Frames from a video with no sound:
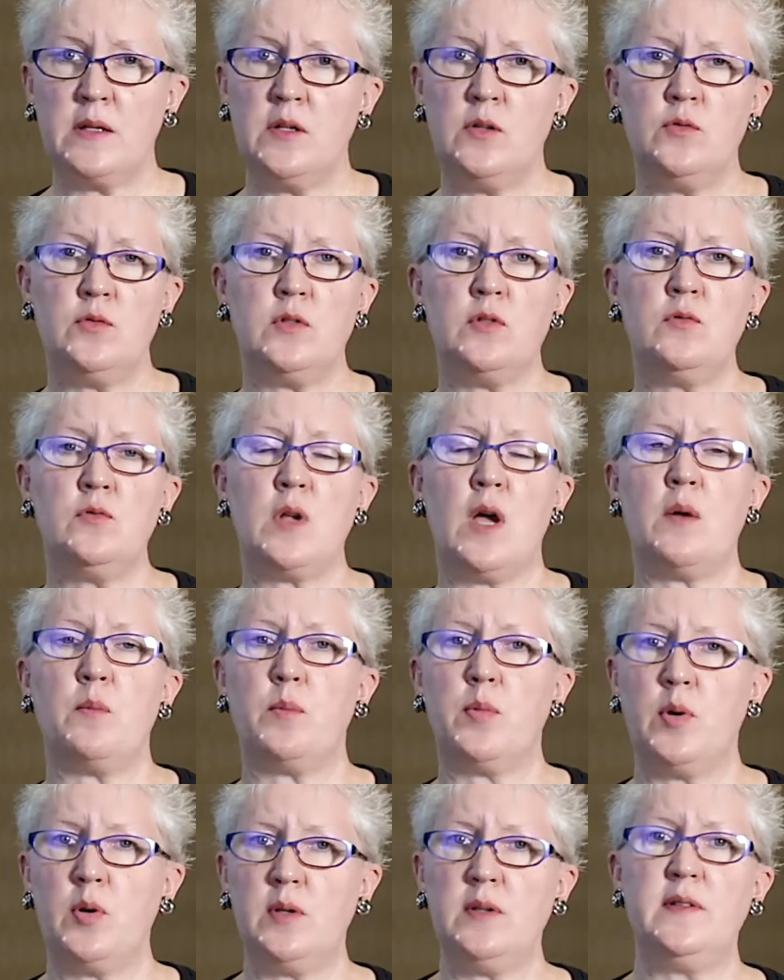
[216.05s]
you do not
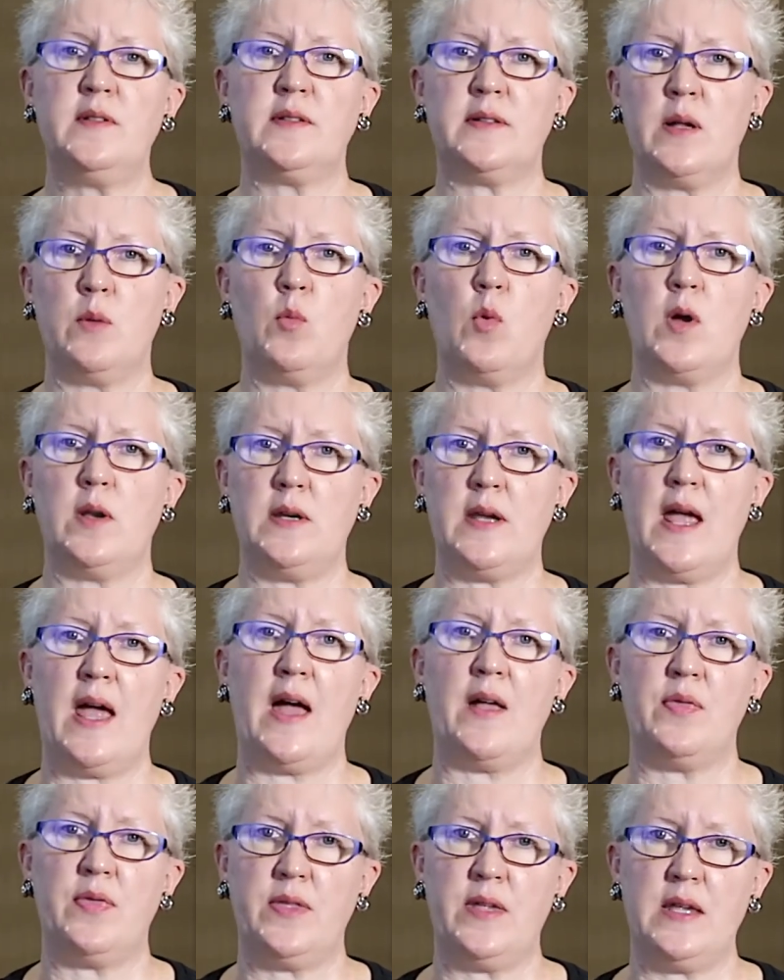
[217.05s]
put someone
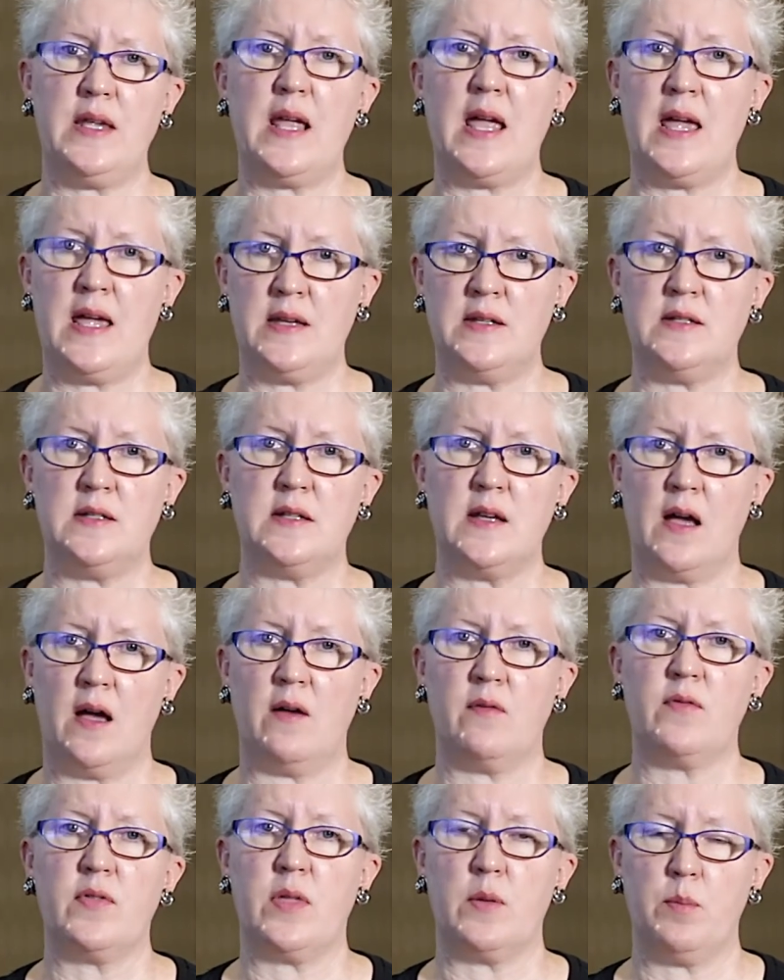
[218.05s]
at the end
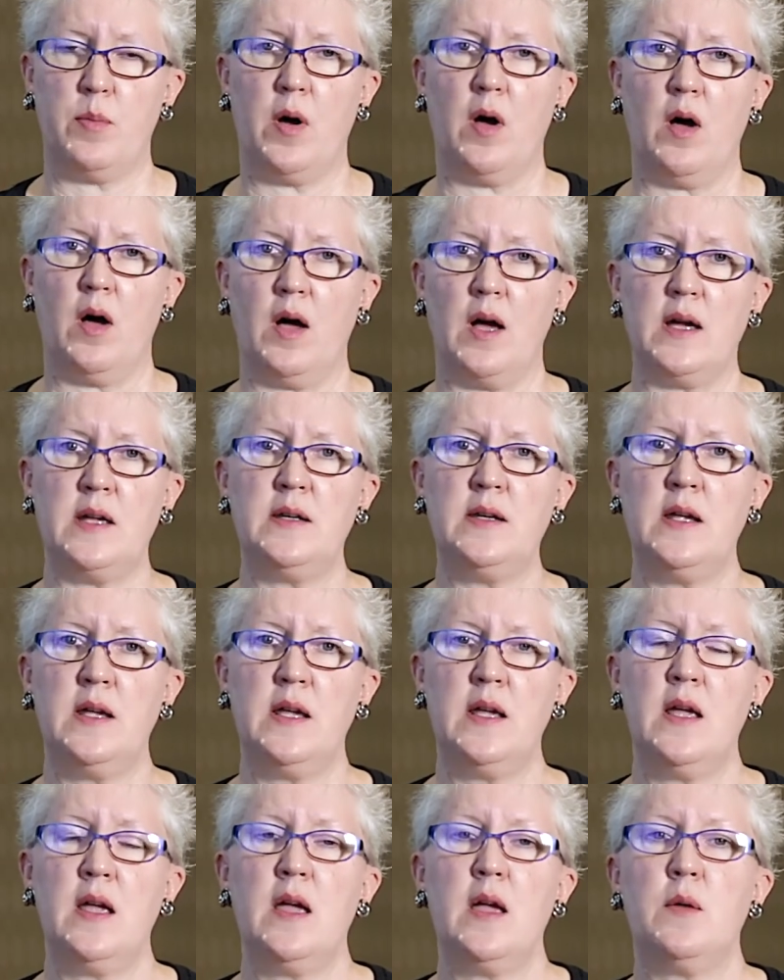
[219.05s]
of the pod,
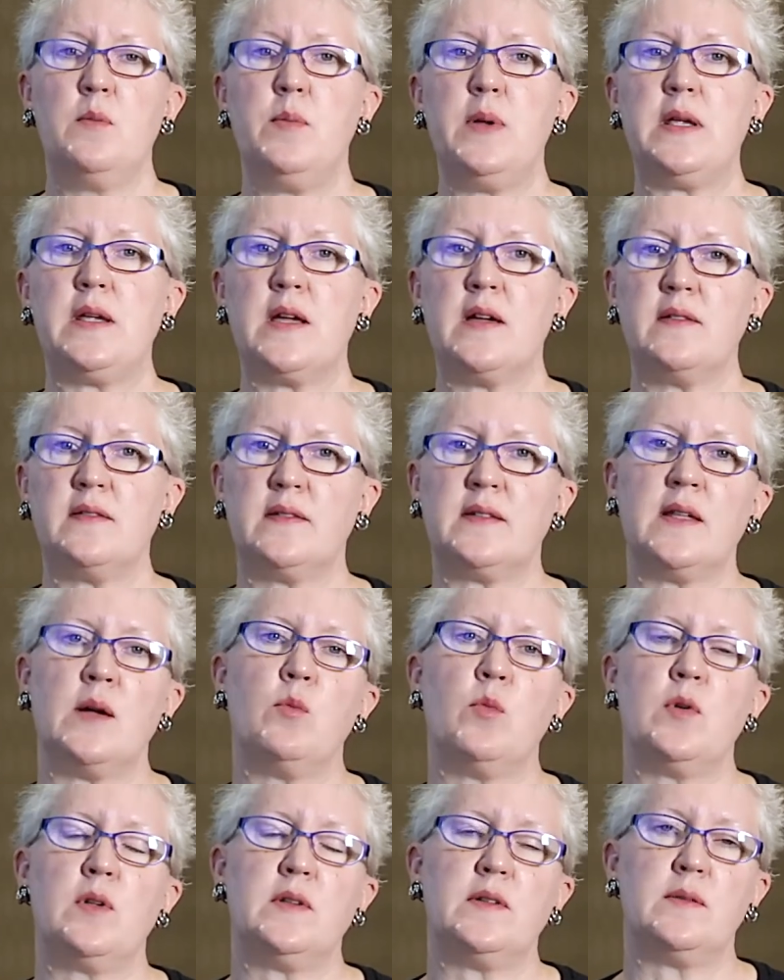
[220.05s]
because
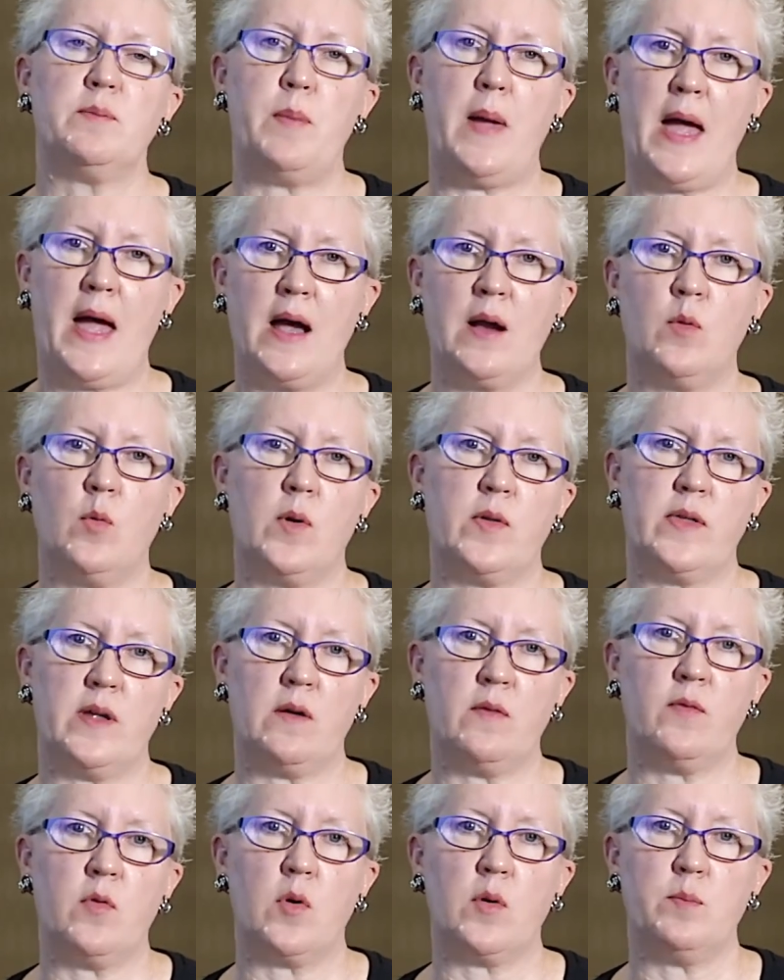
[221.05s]
someone's back will
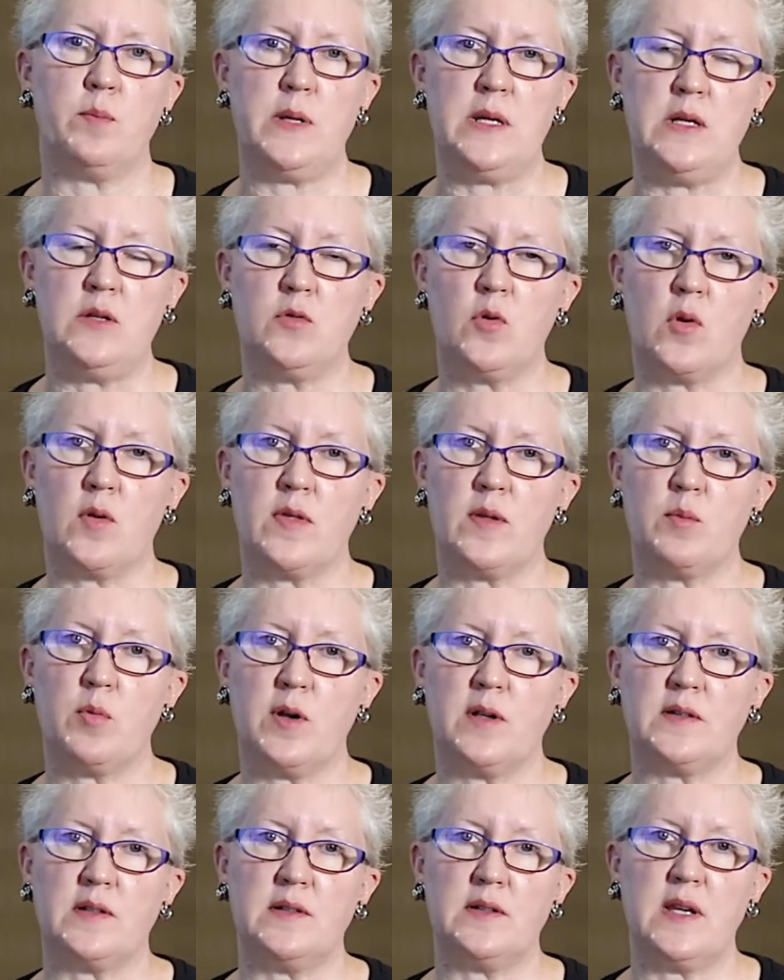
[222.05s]
therefore be toward the
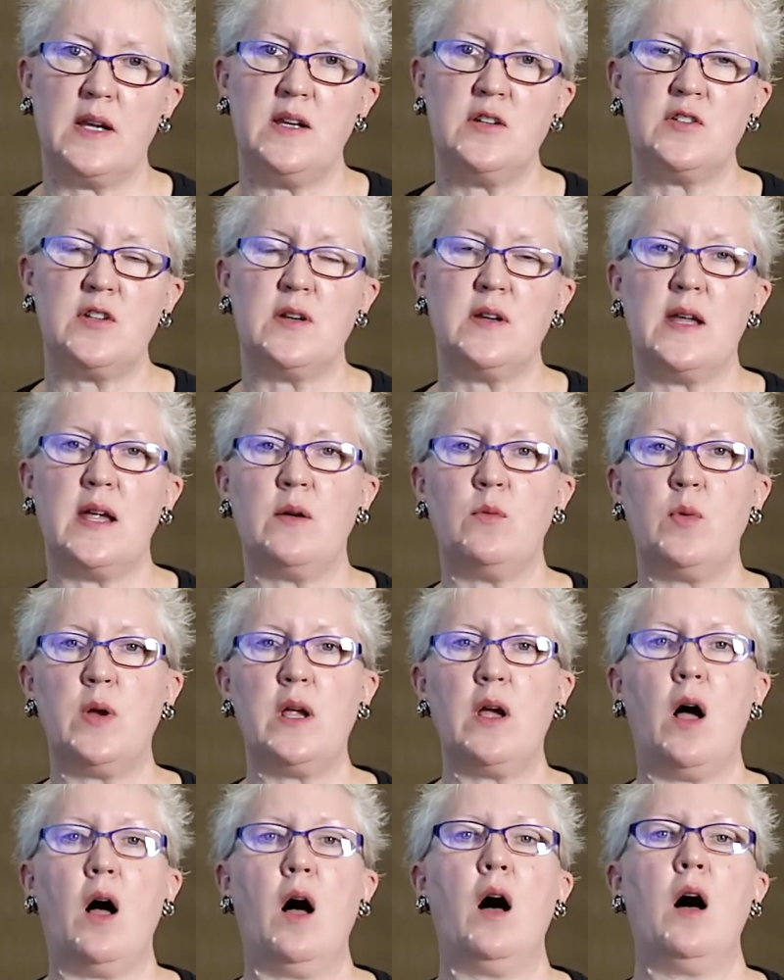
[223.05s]
presentation, and
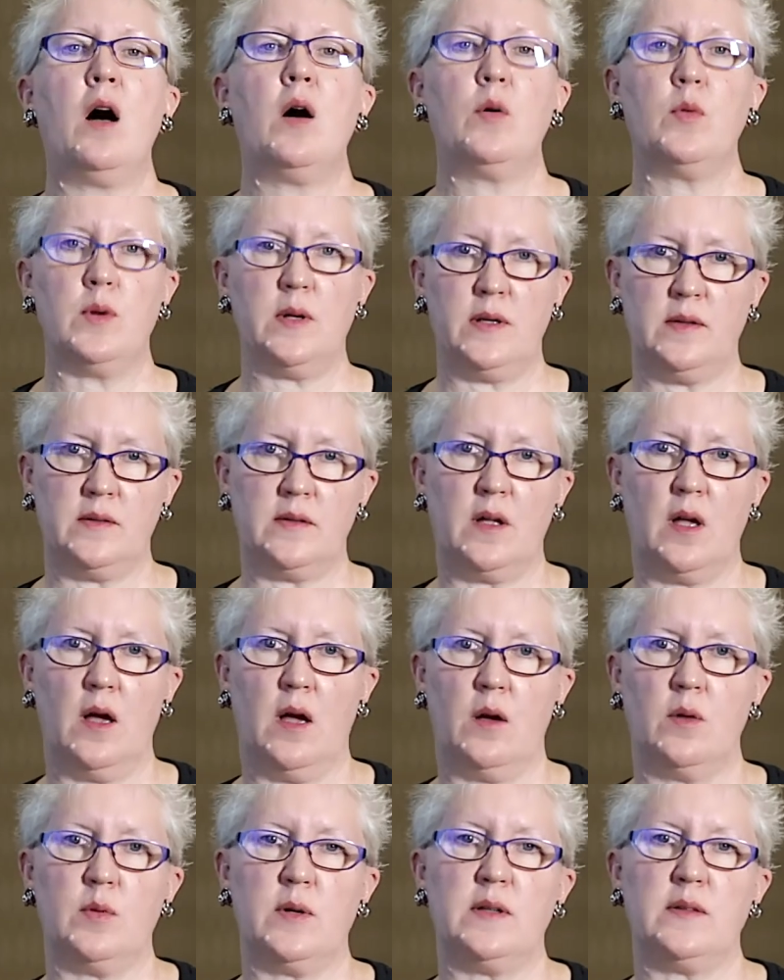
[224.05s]
we always
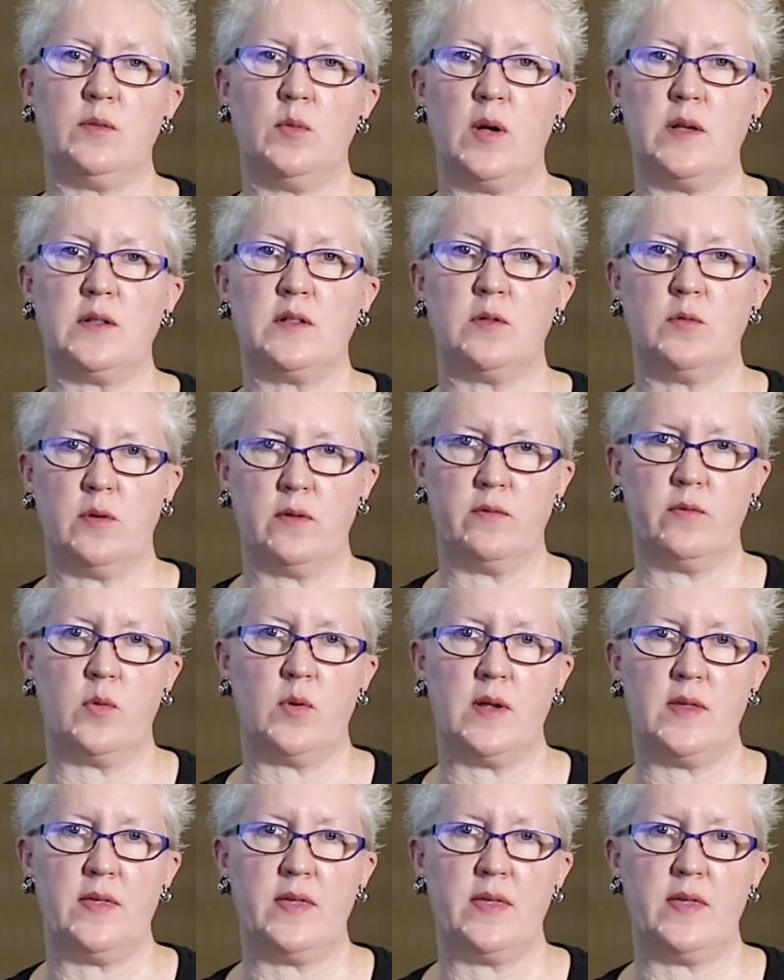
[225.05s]
want to avoid